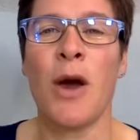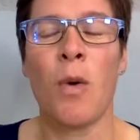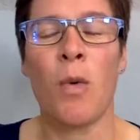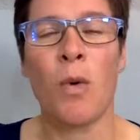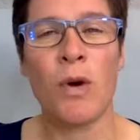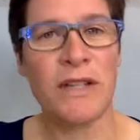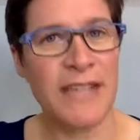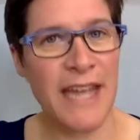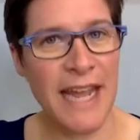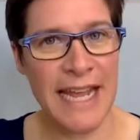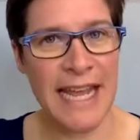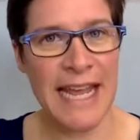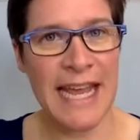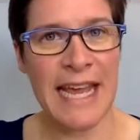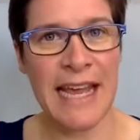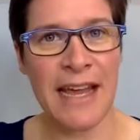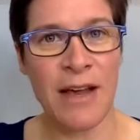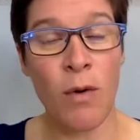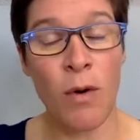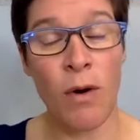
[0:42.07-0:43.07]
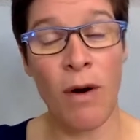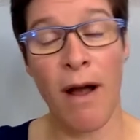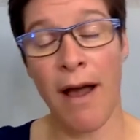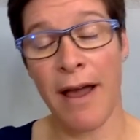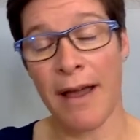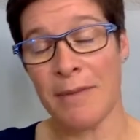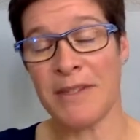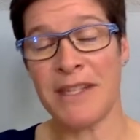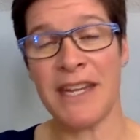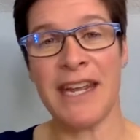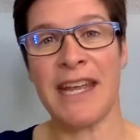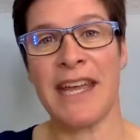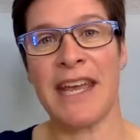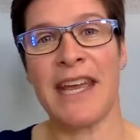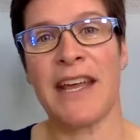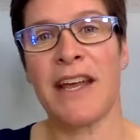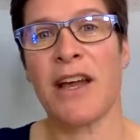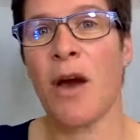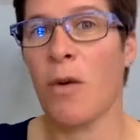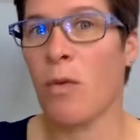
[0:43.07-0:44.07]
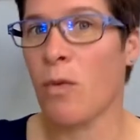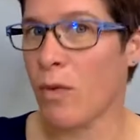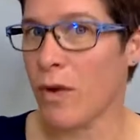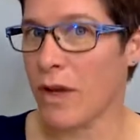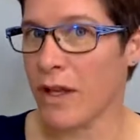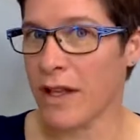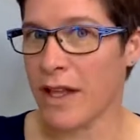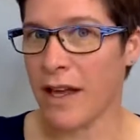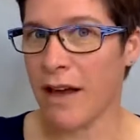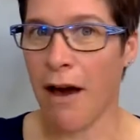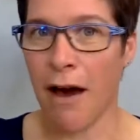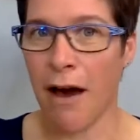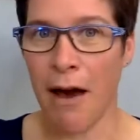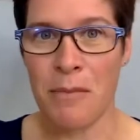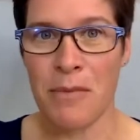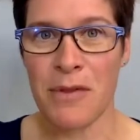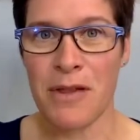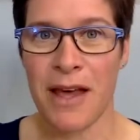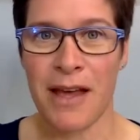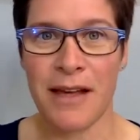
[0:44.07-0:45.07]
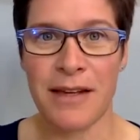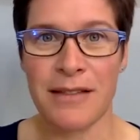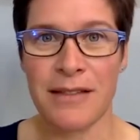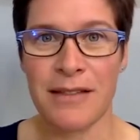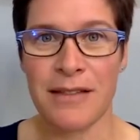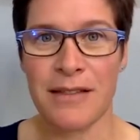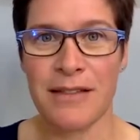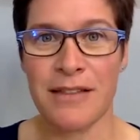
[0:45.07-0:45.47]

we're taking, or I'm taking, a really complex,